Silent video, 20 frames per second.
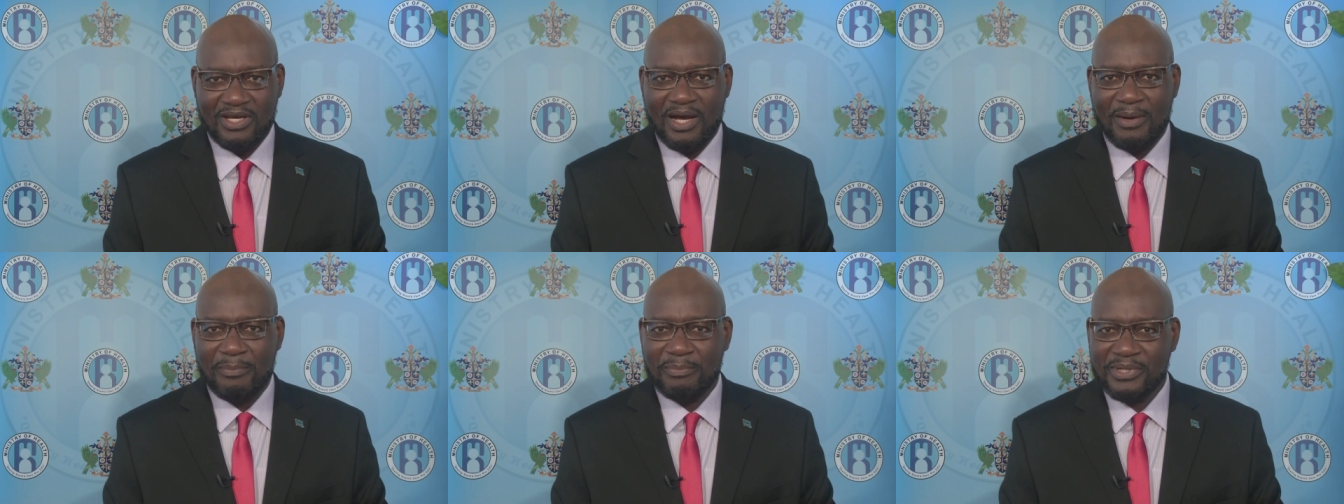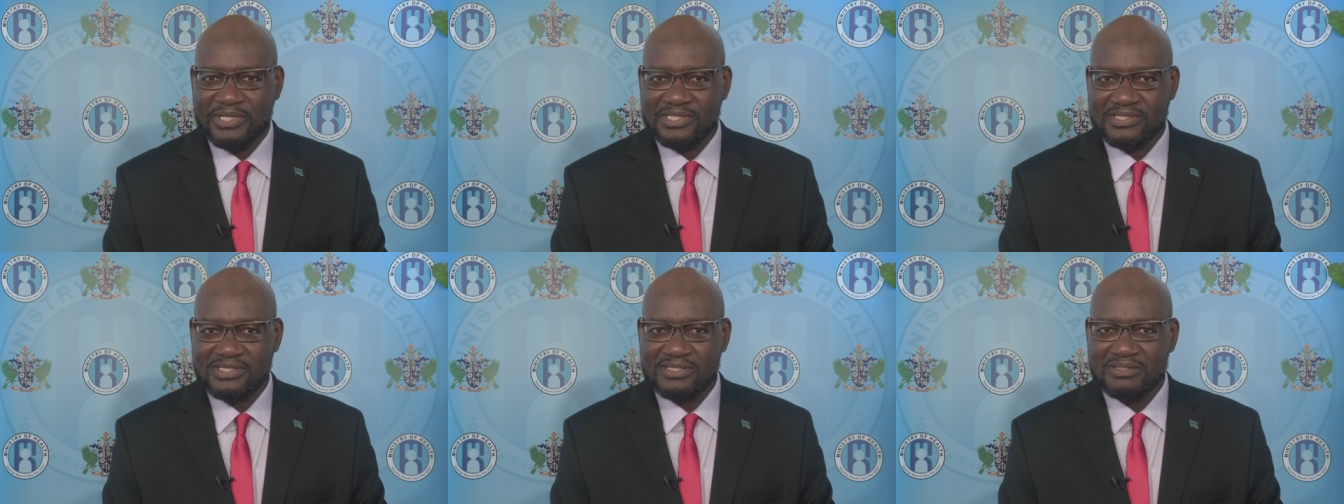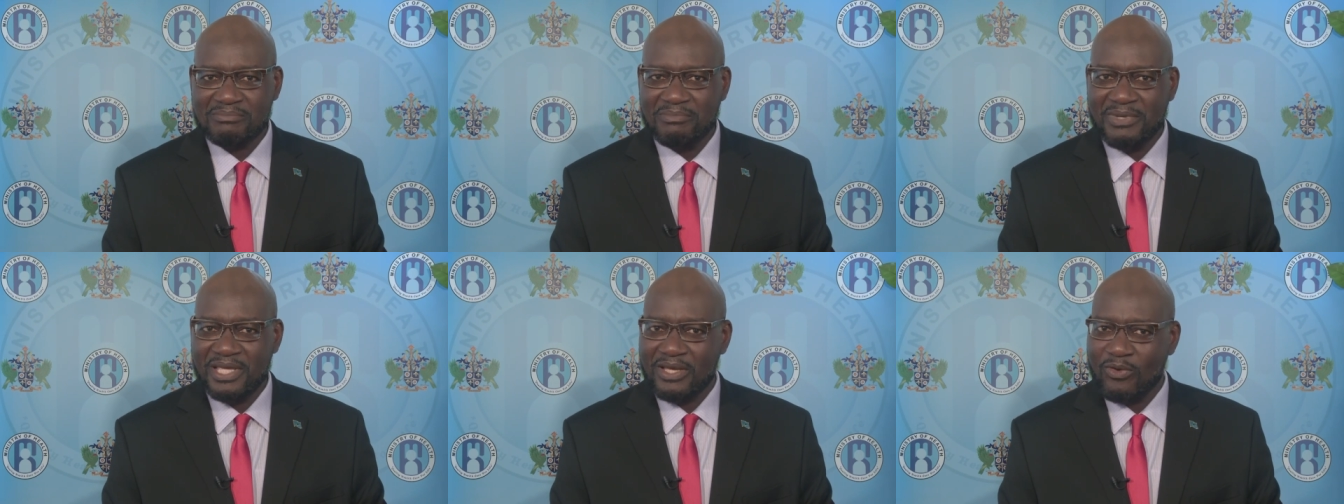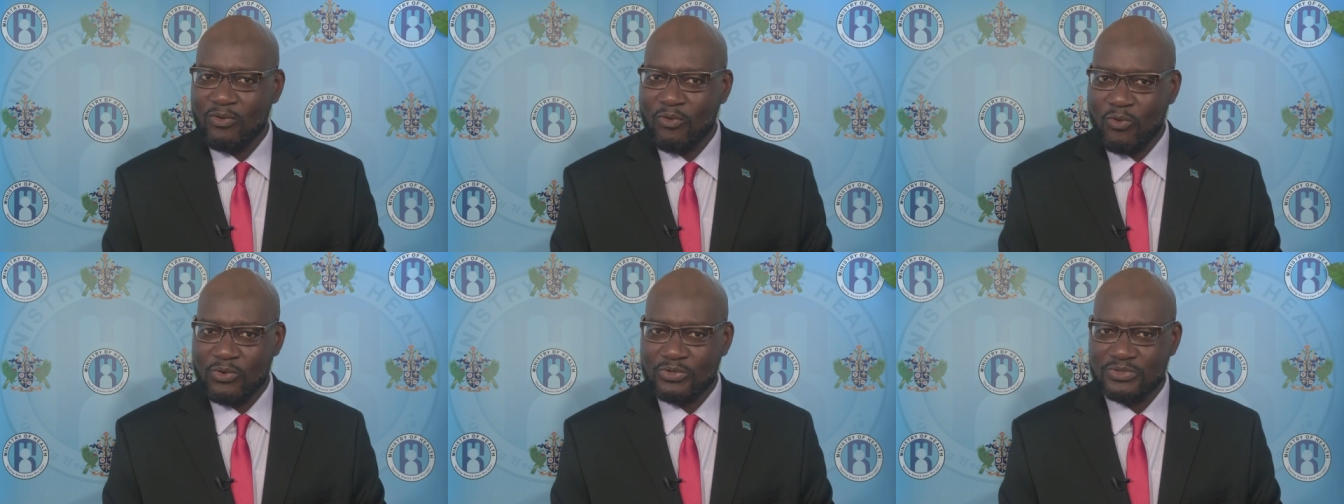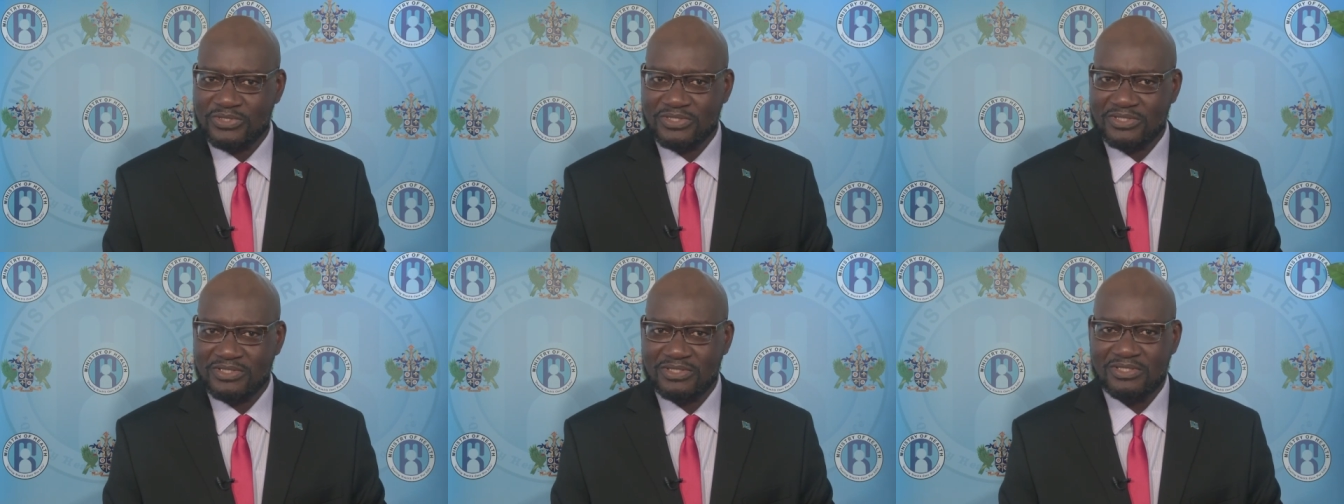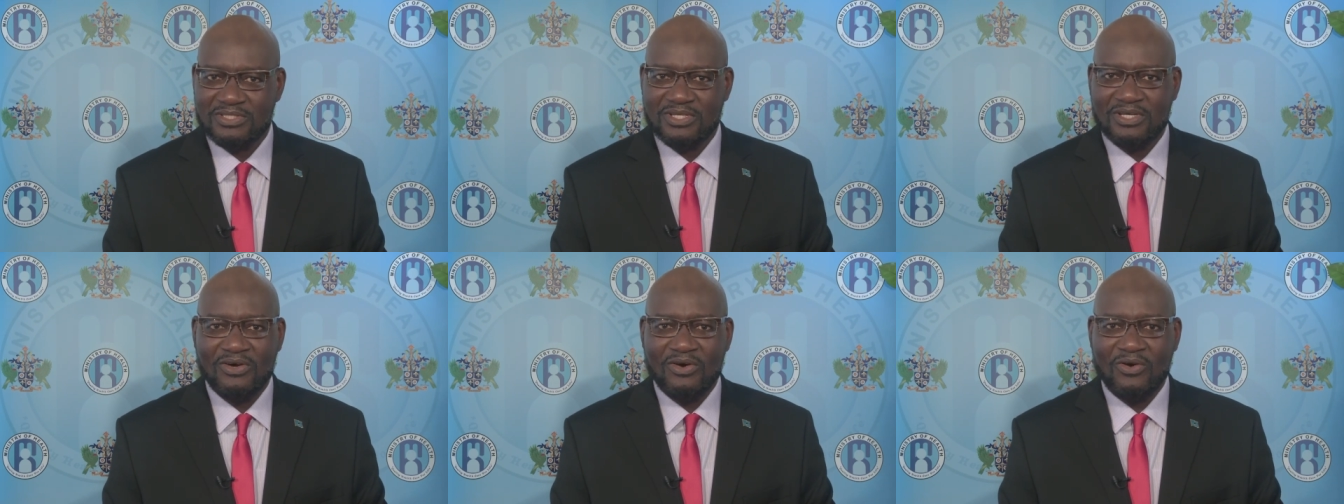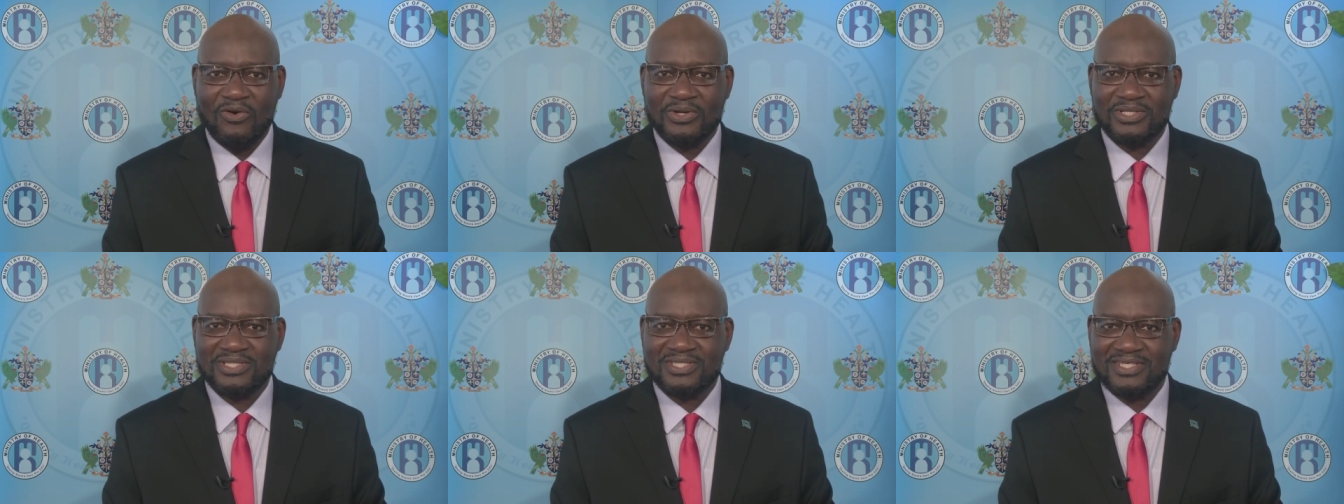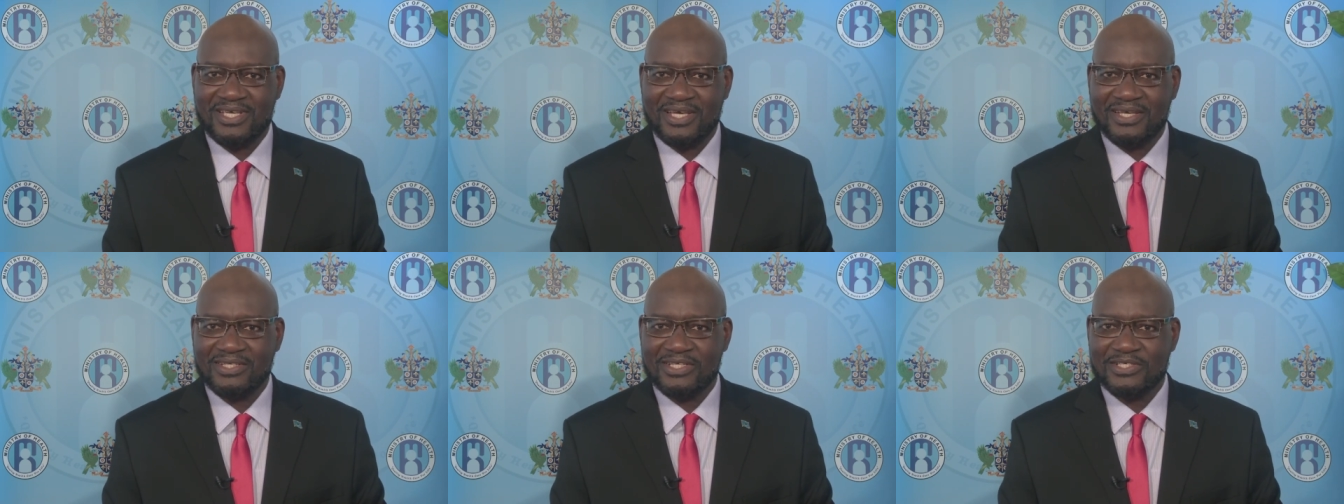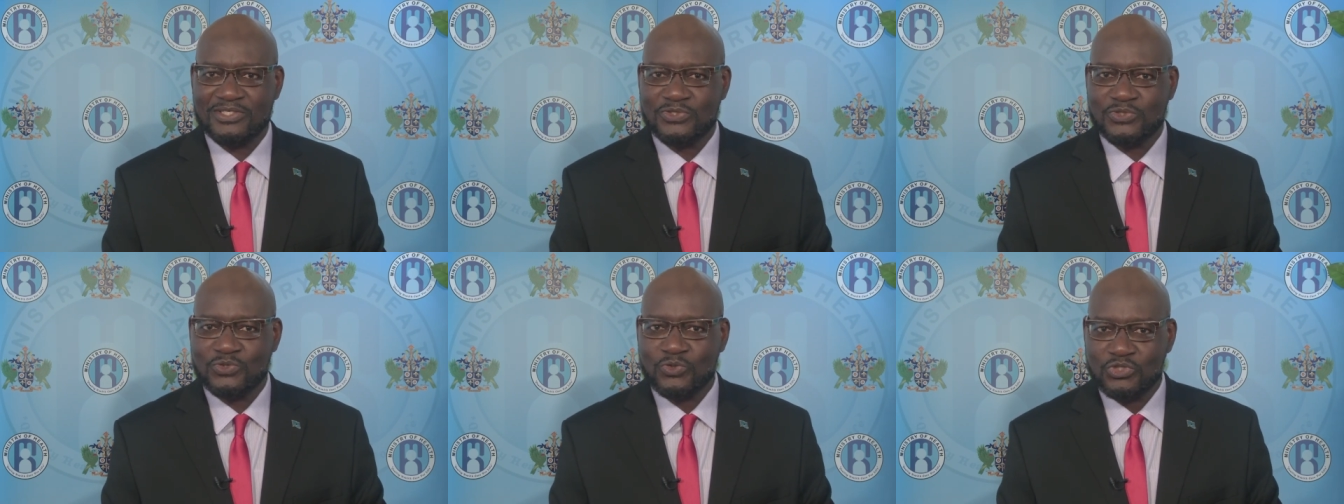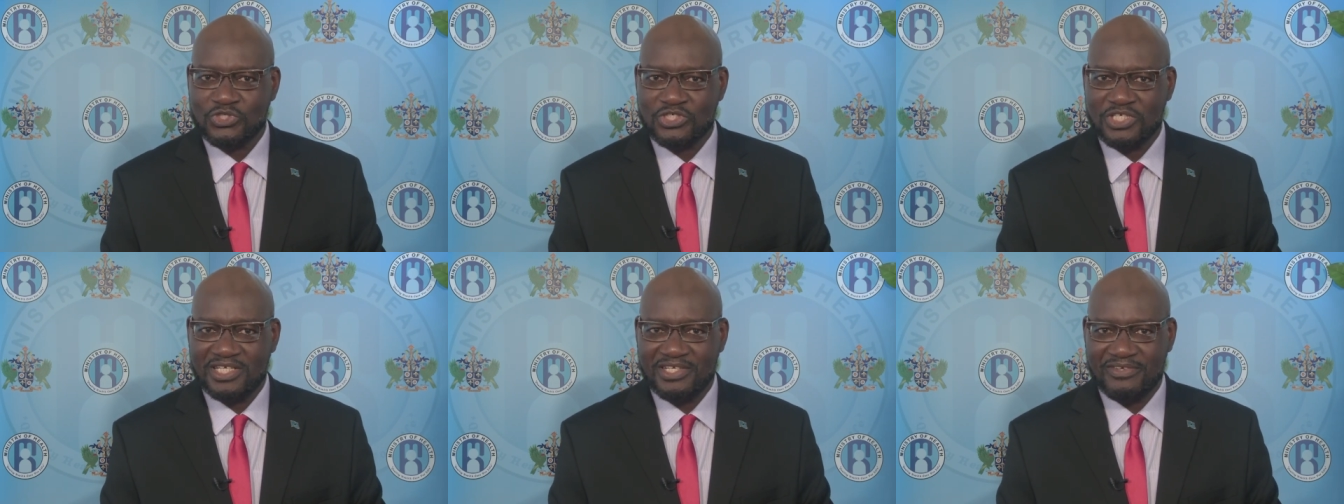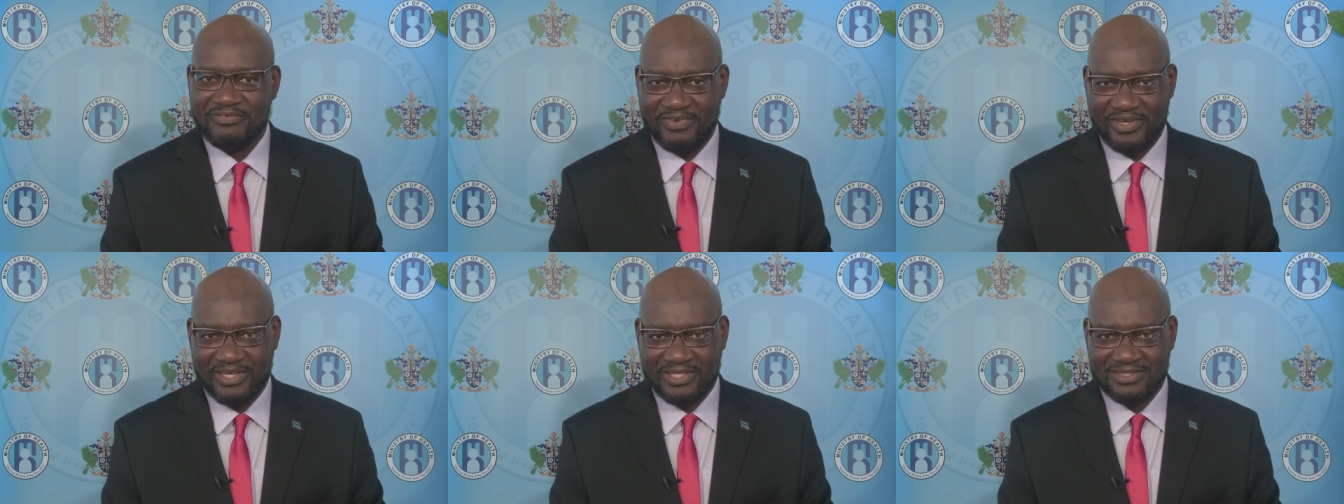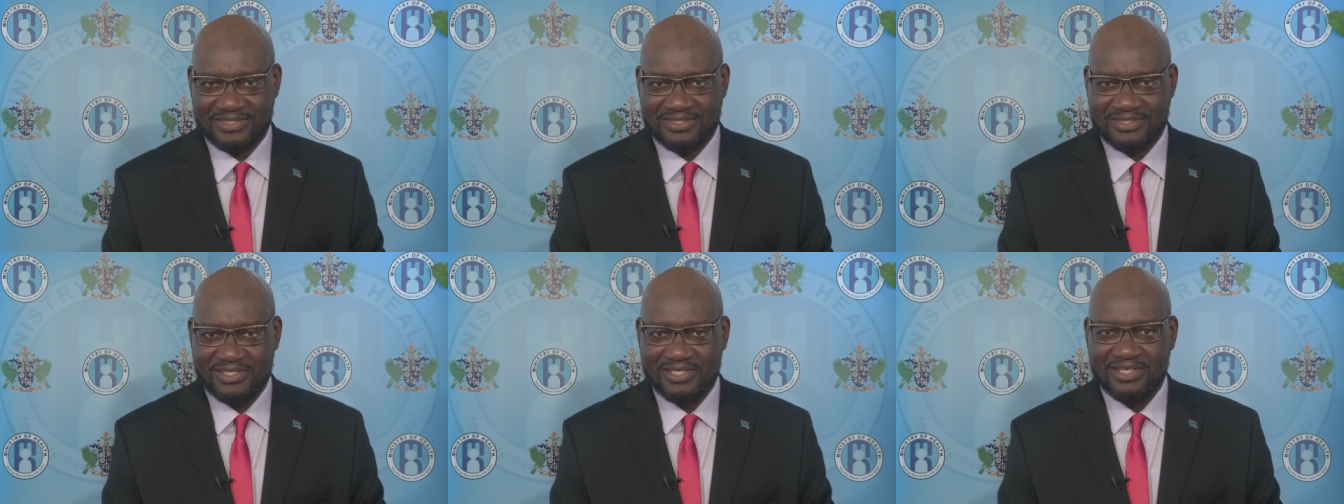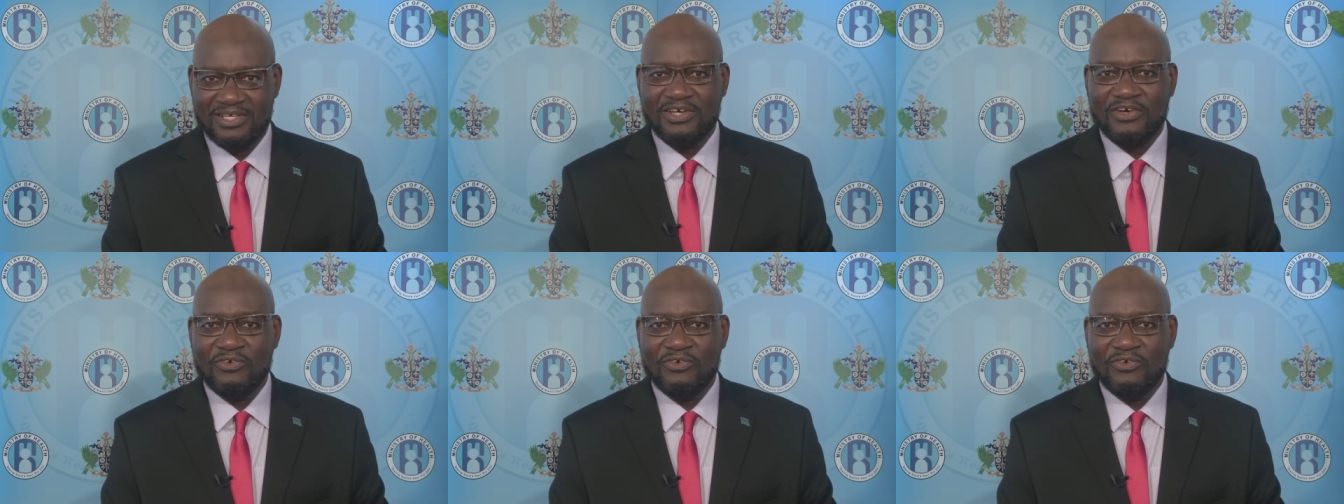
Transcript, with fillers: A person may host or attend a social event